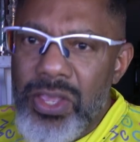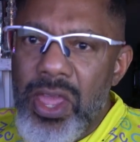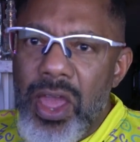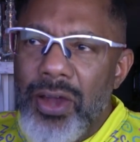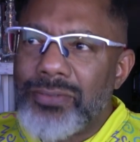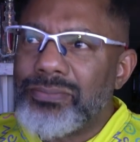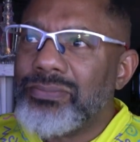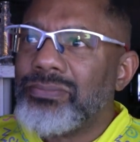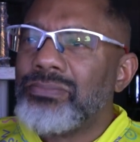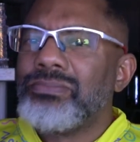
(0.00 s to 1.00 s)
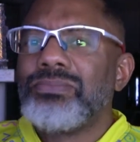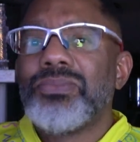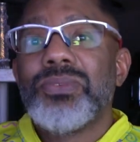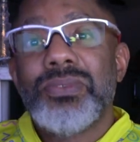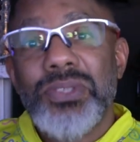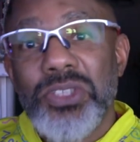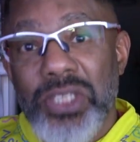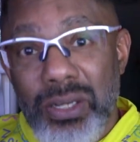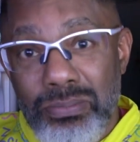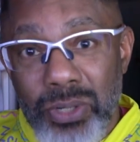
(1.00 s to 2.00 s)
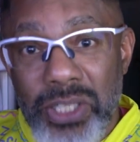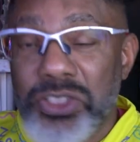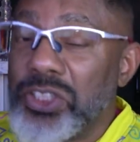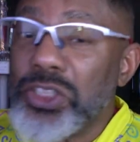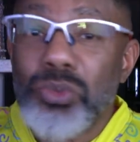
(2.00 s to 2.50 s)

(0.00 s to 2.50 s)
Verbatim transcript: Yeah. Celebration. This is